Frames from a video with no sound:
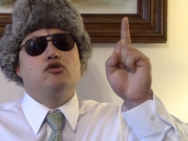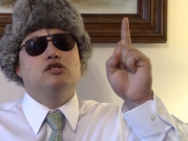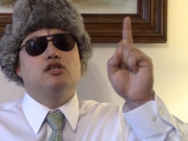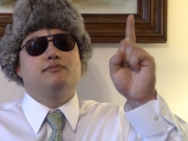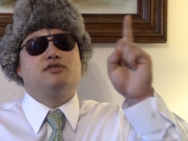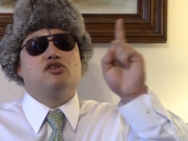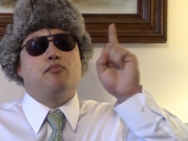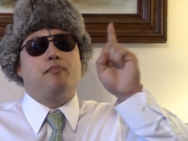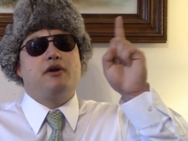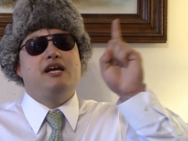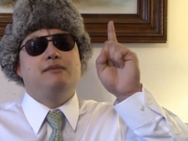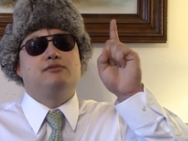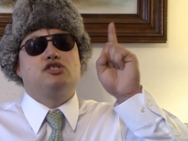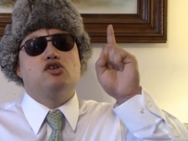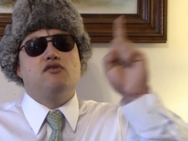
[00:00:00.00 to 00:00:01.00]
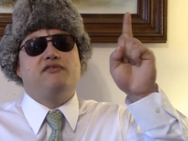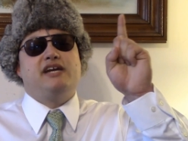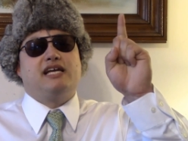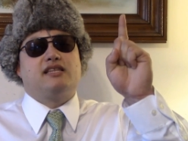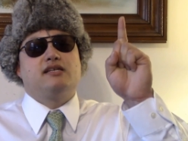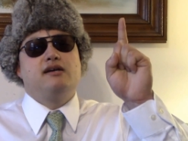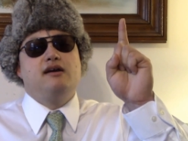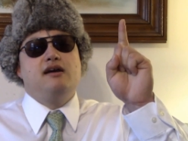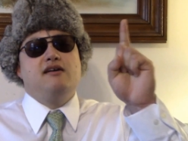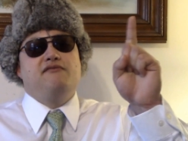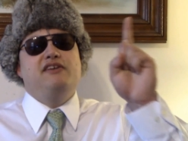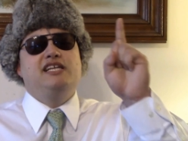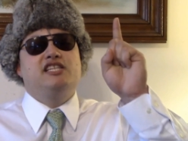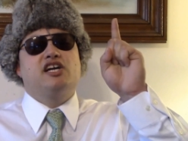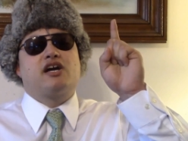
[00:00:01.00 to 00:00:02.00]
good of Supreme Soviet.
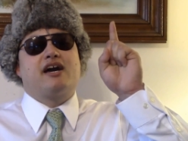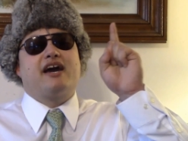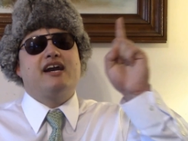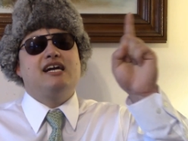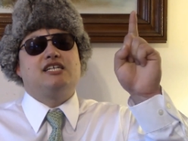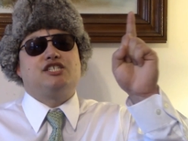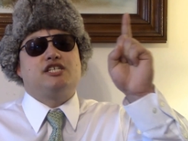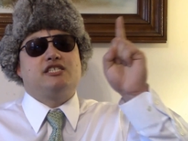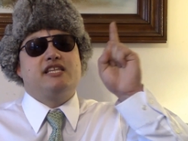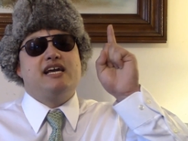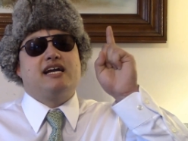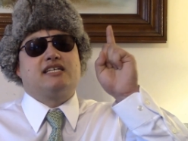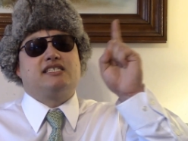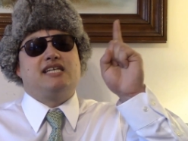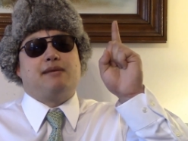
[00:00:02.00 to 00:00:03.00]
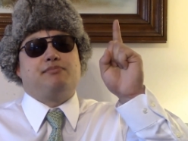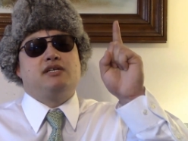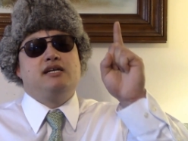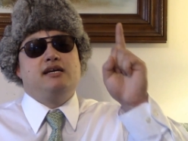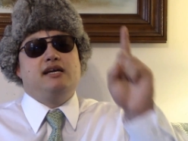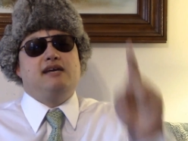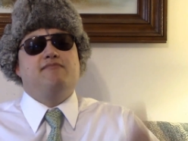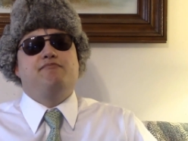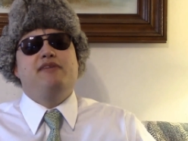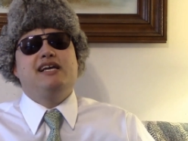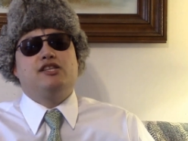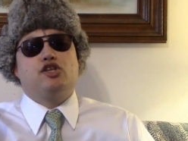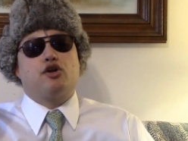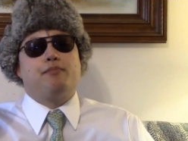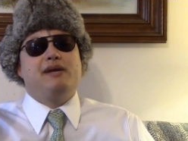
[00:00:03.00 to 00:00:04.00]
Victor graciously accept. and
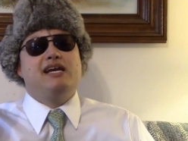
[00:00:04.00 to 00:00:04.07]
Victor